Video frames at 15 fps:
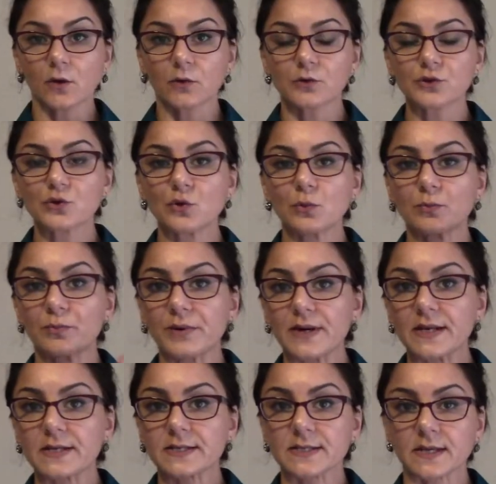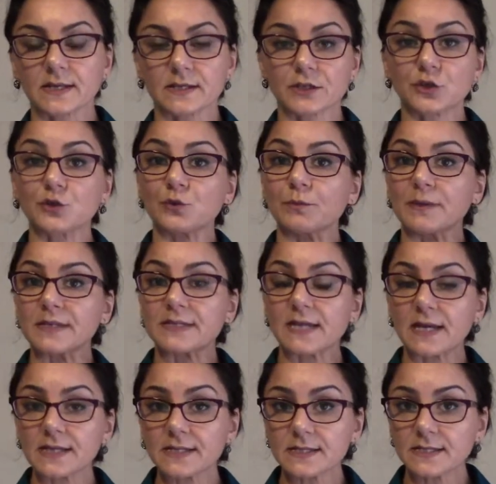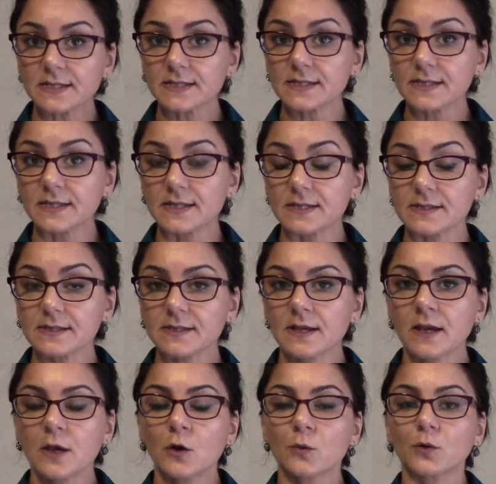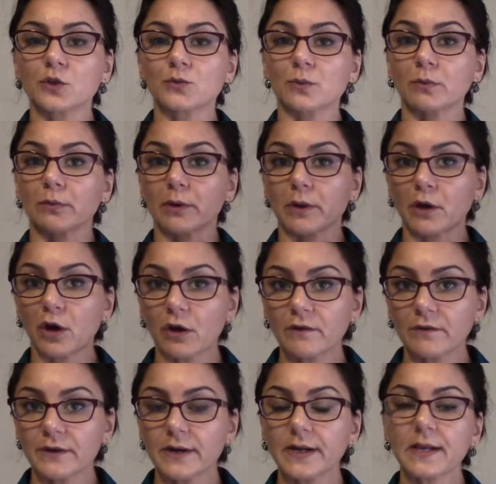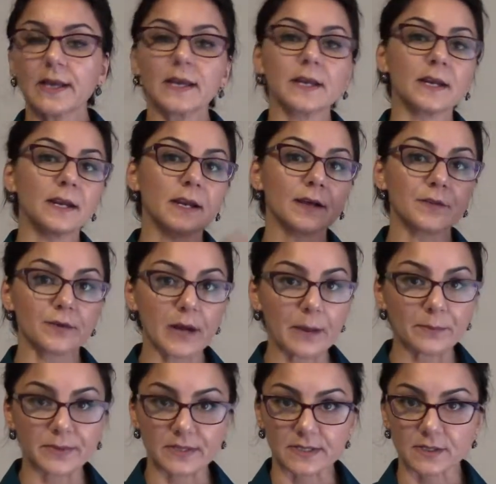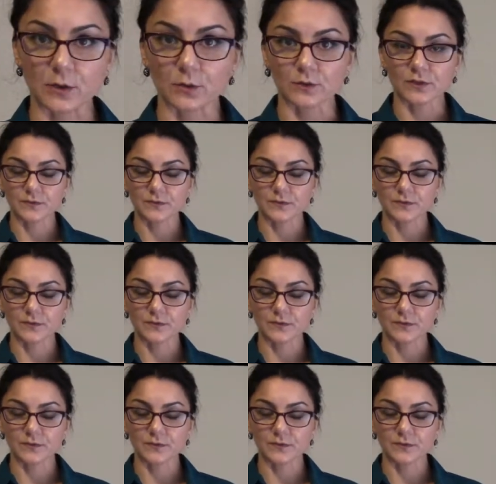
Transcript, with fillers: also brings us to metastases, which we'll be covering in another episode.